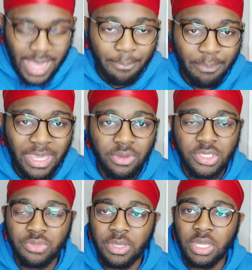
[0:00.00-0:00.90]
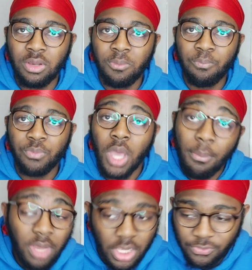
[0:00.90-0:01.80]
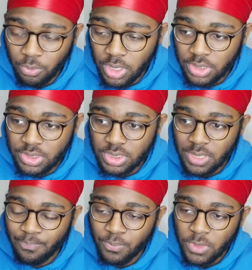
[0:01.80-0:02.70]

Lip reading: and beat us 3-0. I'm lost for words.